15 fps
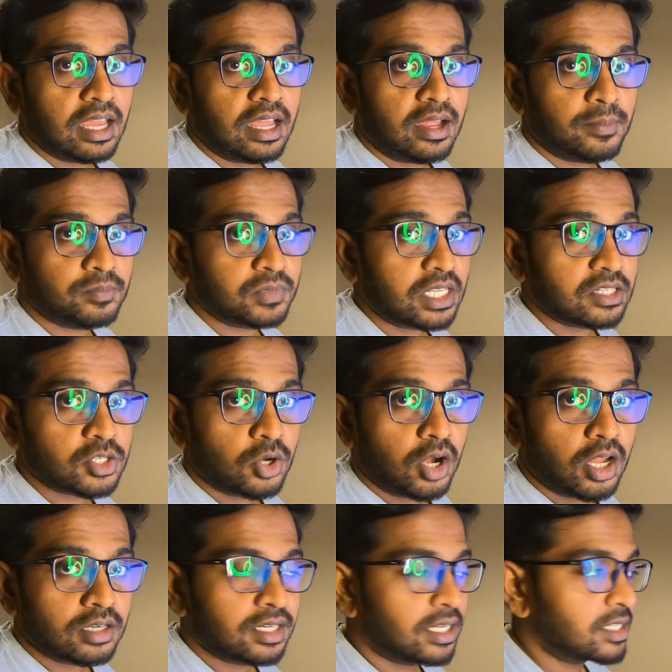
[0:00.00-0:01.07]
and so
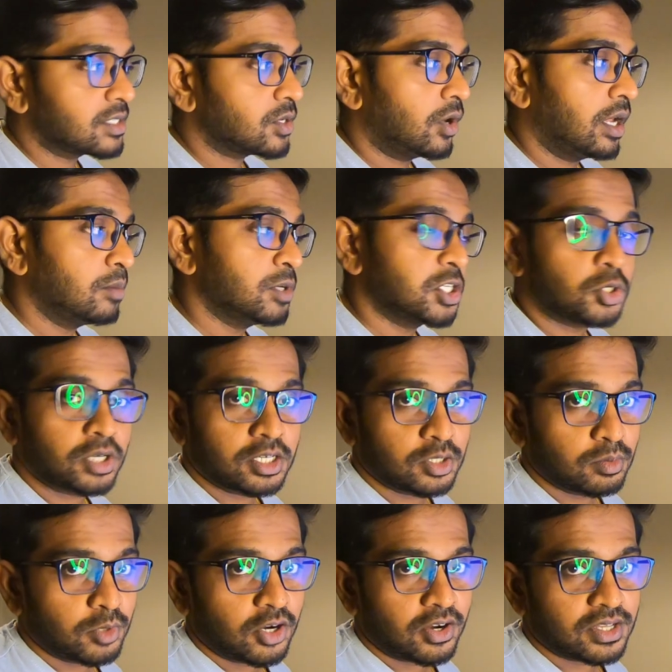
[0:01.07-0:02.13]
on. So I'll be
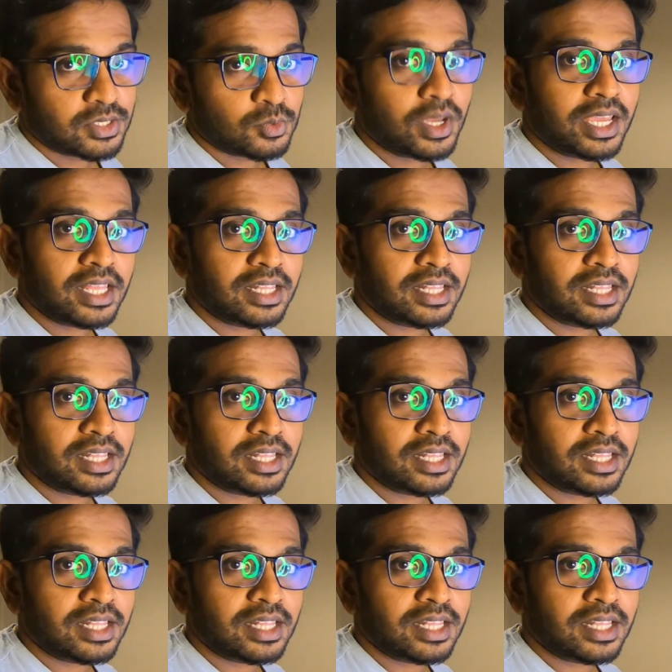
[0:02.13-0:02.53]
shooting tomorrow as